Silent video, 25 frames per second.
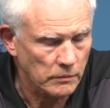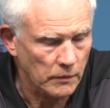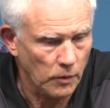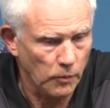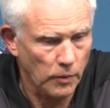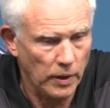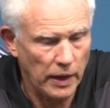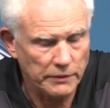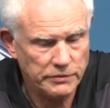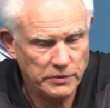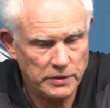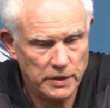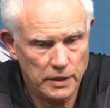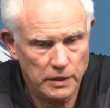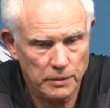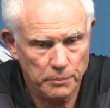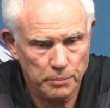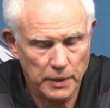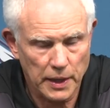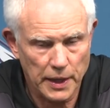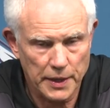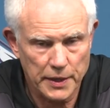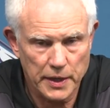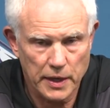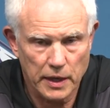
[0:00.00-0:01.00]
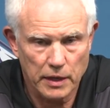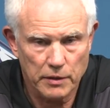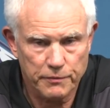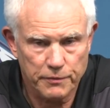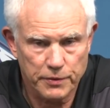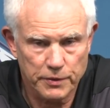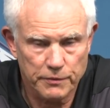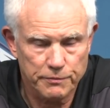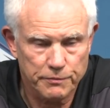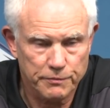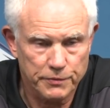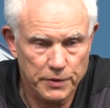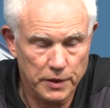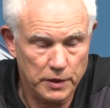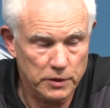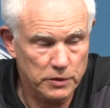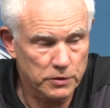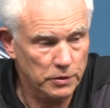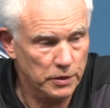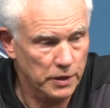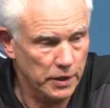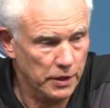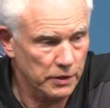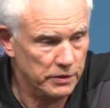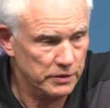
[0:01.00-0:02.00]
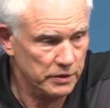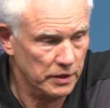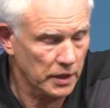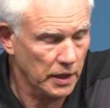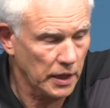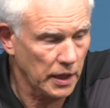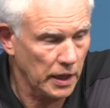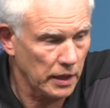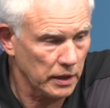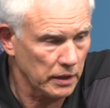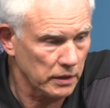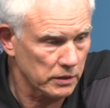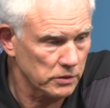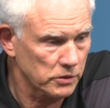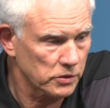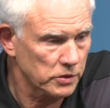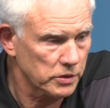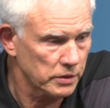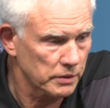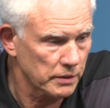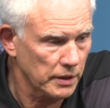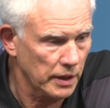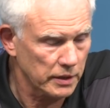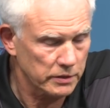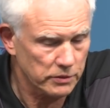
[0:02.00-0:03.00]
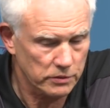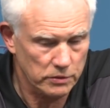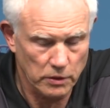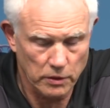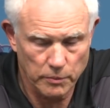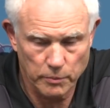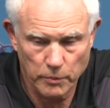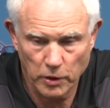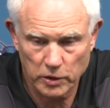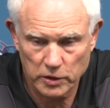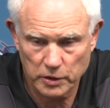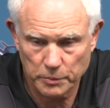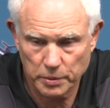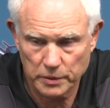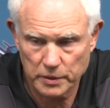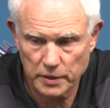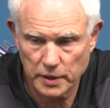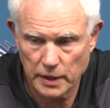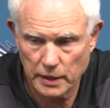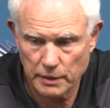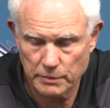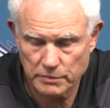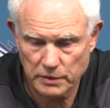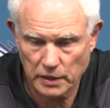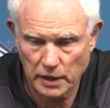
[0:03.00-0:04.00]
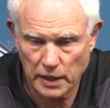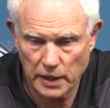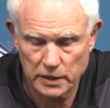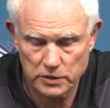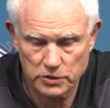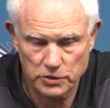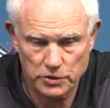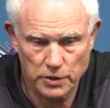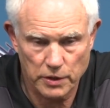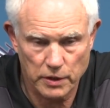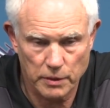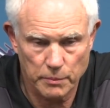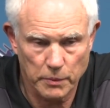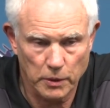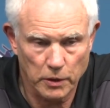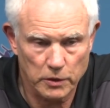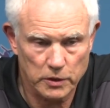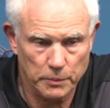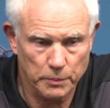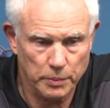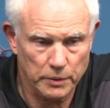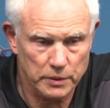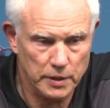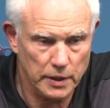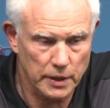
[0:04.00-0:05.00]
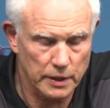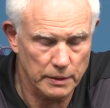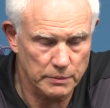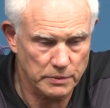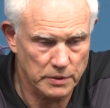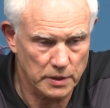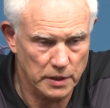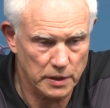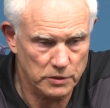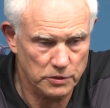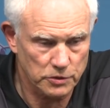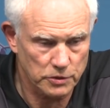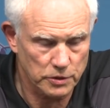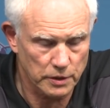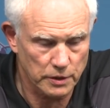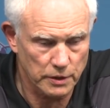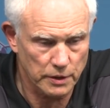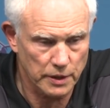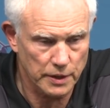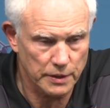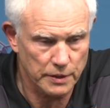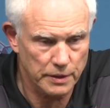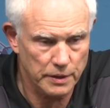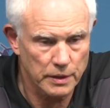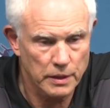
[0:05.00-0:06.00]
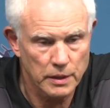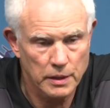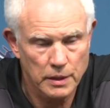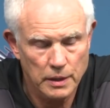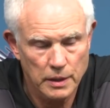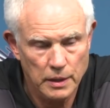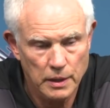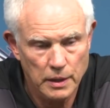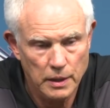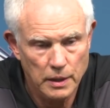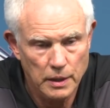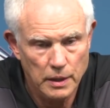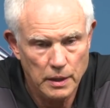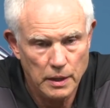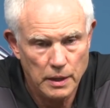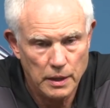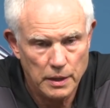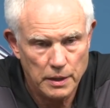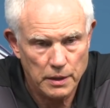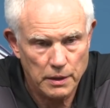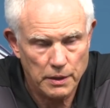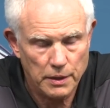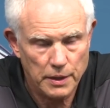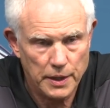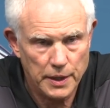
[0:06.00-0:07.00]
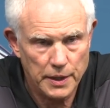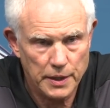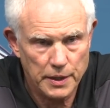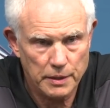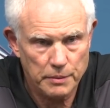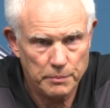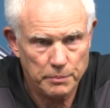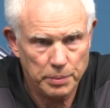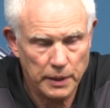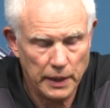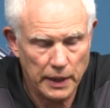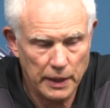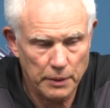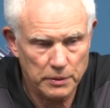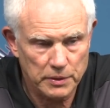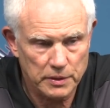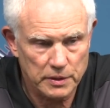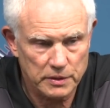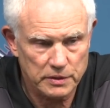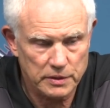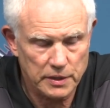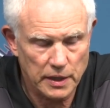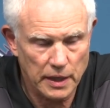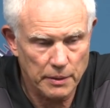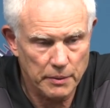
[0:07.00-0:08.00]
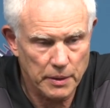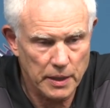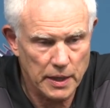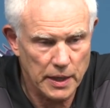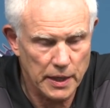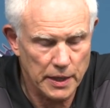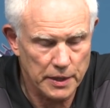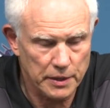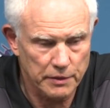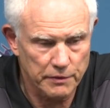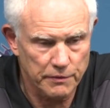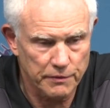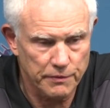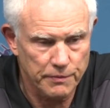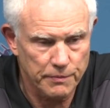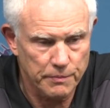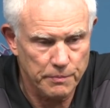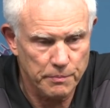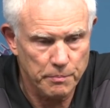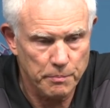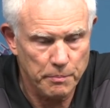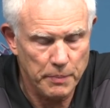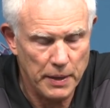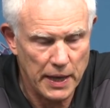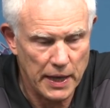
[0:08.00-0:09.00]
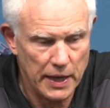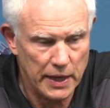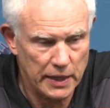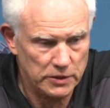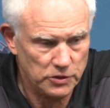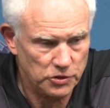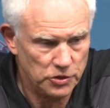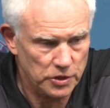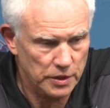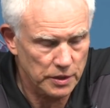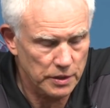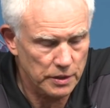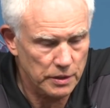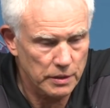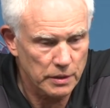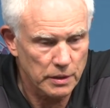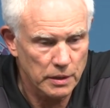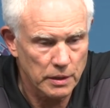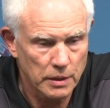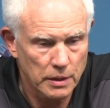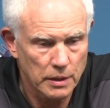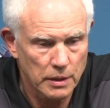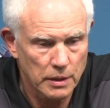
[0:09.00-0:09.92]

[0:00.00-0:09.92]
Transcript: Well, I've seen him play now for the 2 years in college. I saw him multiple times last year and multiple times this year. And, yeah, you know, he didn't play with the same kind of passion